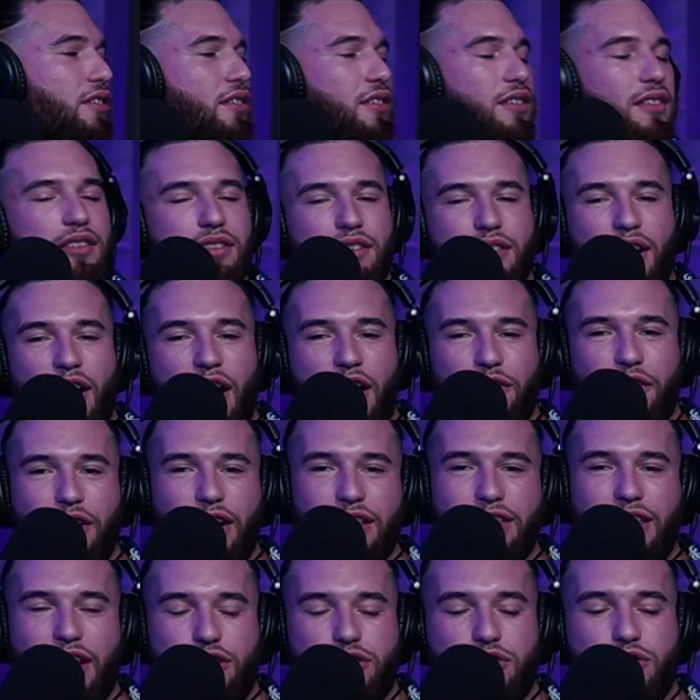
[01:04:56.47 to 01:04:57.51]
Okay. I
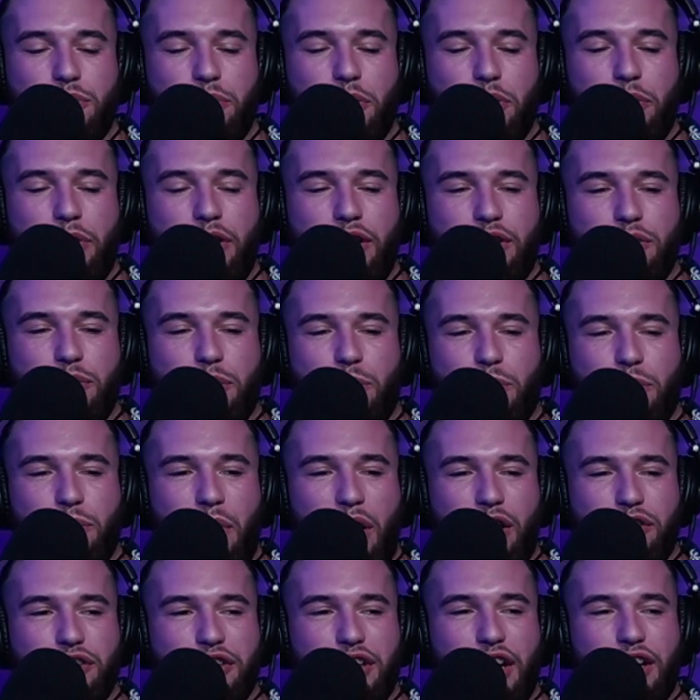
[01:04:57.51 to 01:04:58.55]
feel like that's super weird
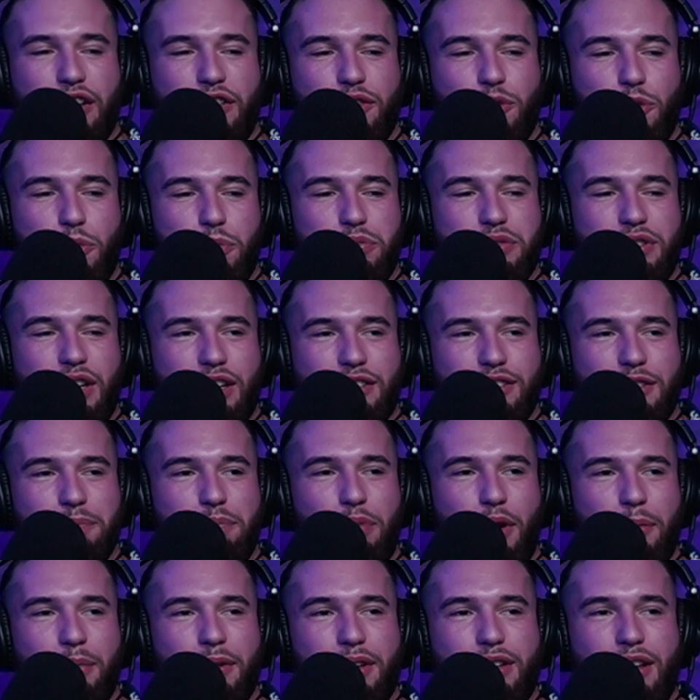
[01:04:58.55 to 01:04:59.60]
watching like group
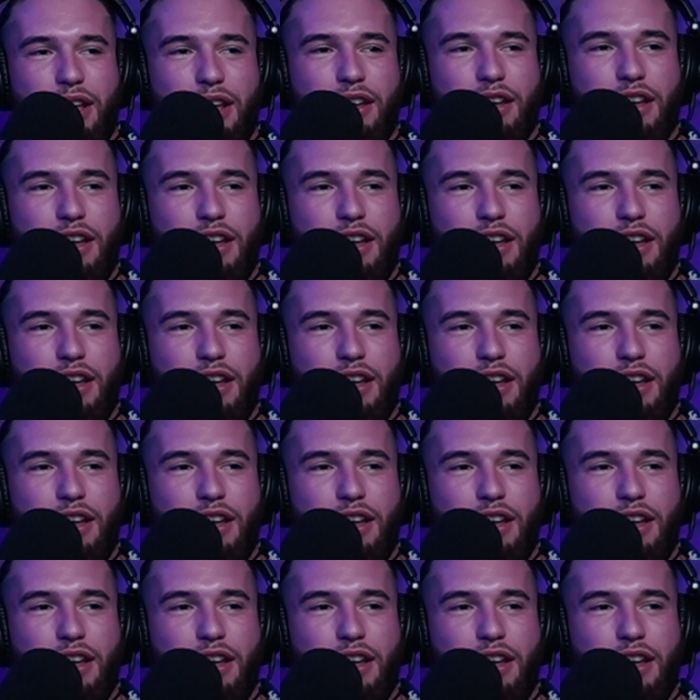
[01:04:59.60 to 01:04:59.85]
sex in public.